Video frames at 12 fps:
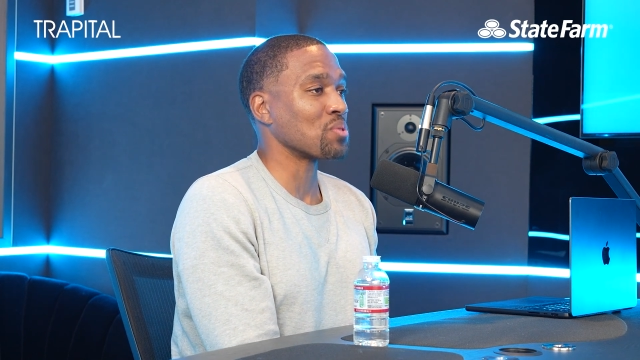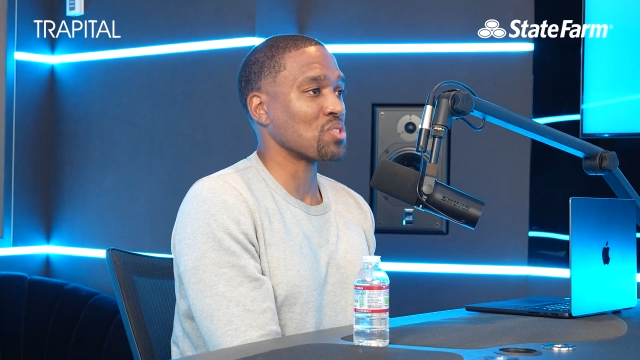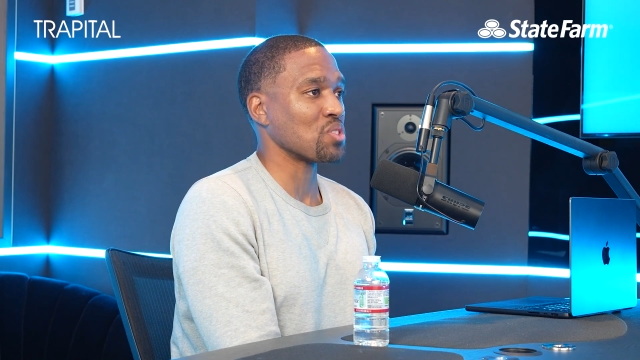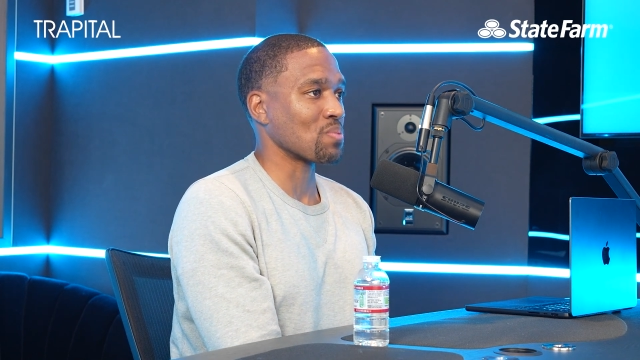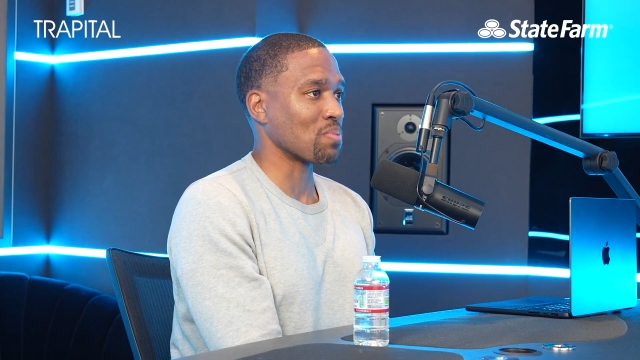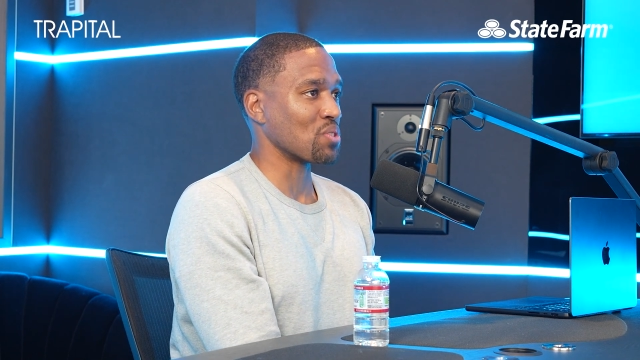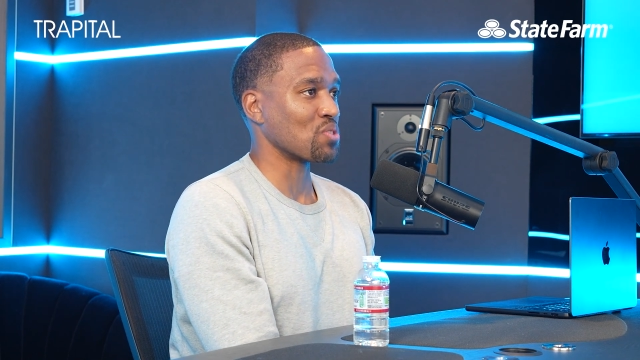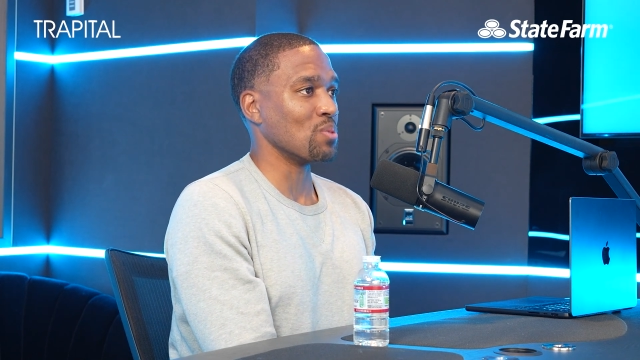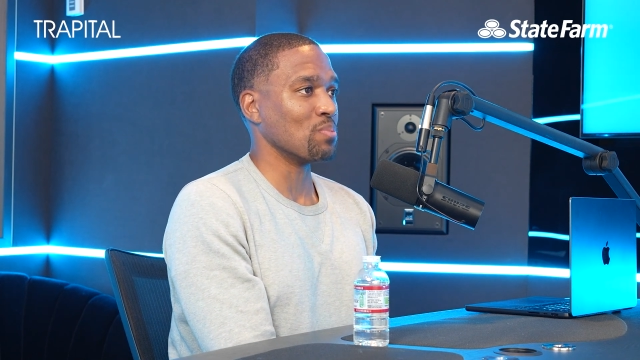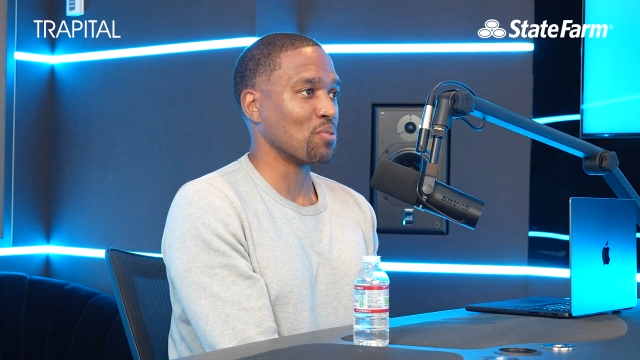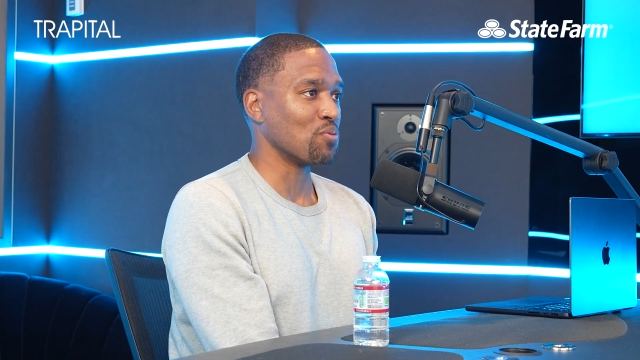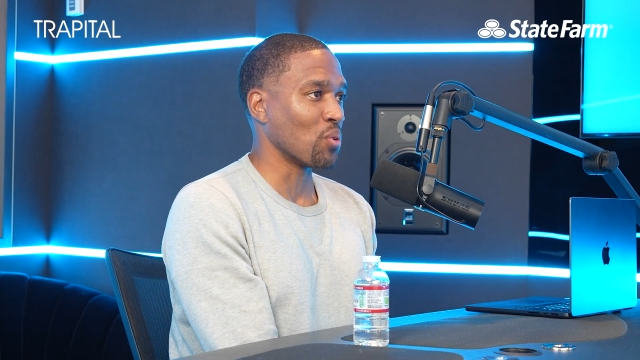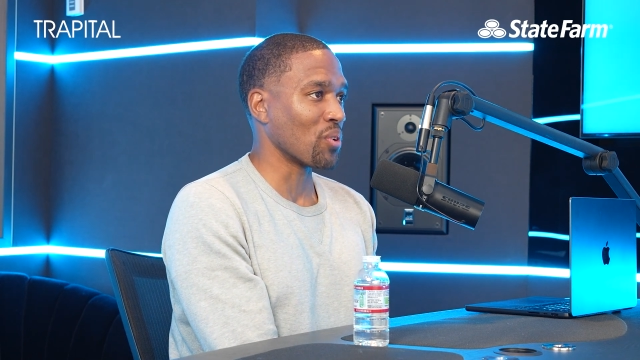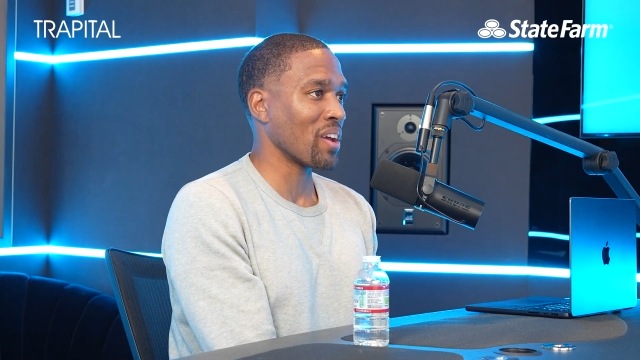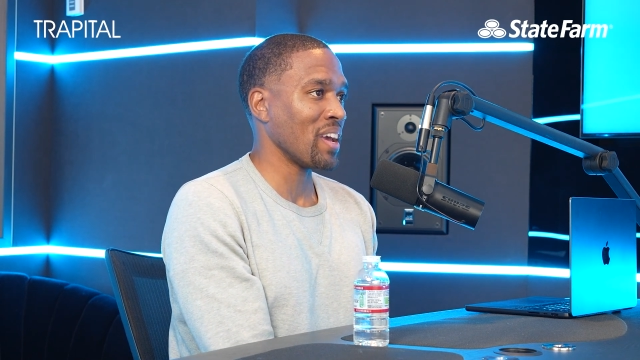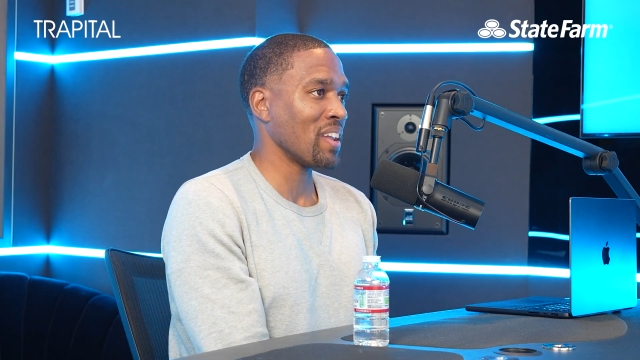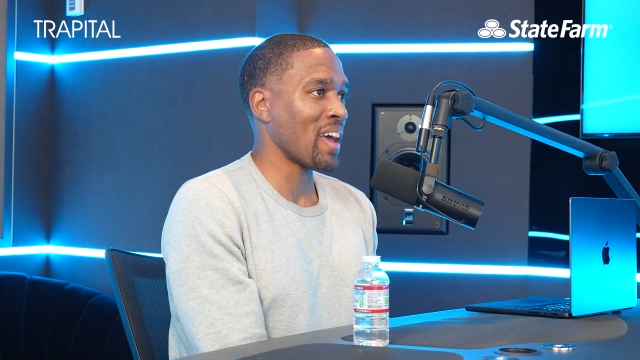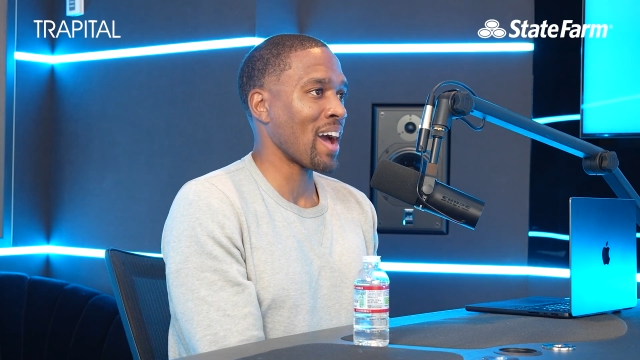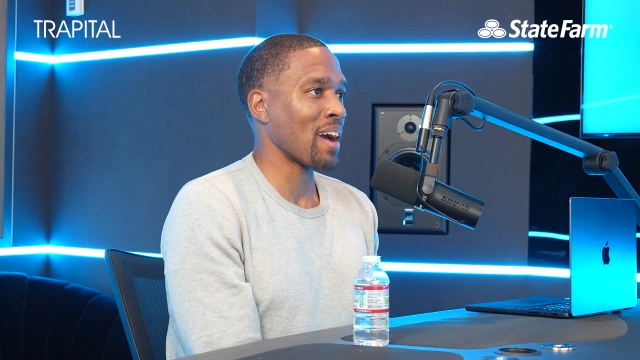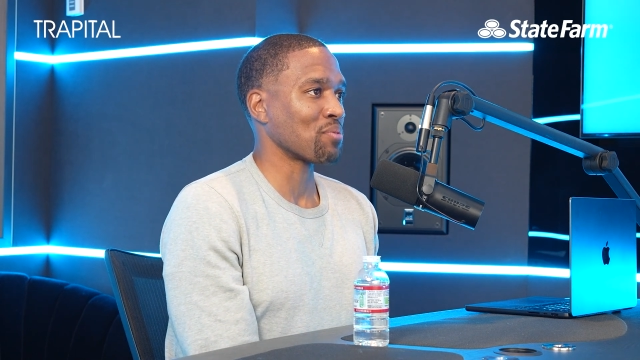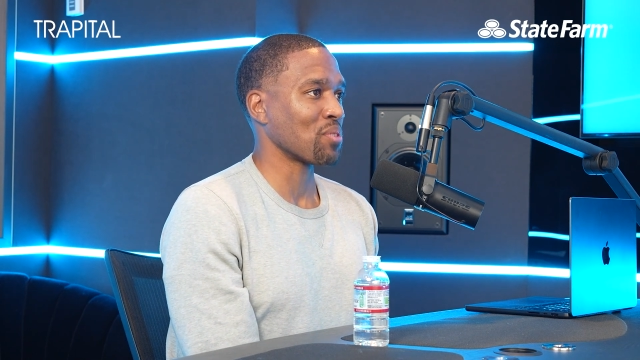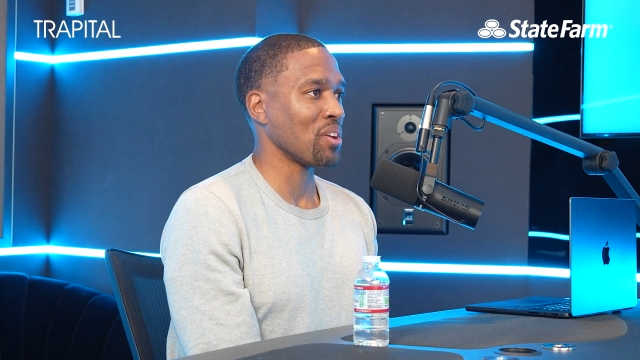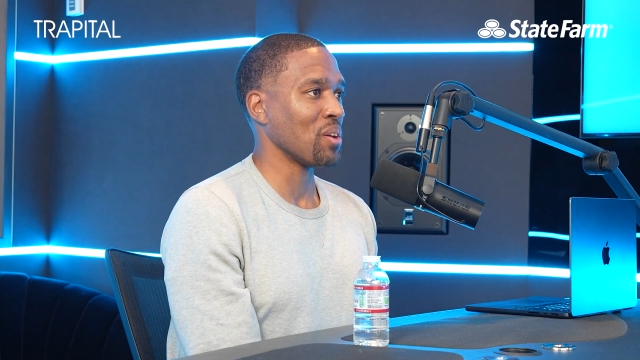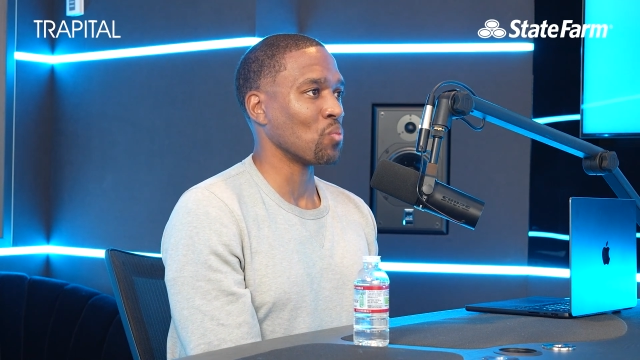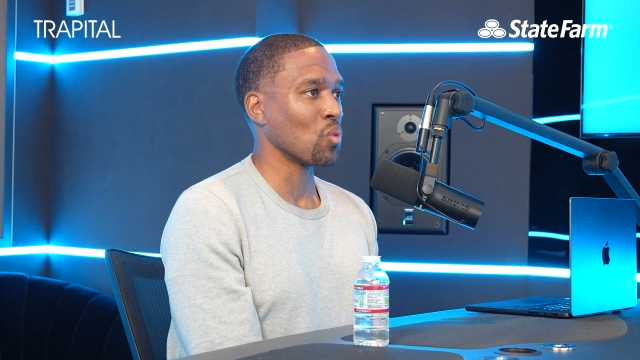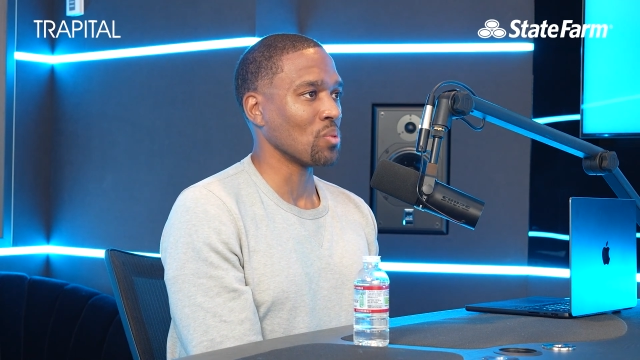was this person beforehand, afterhand?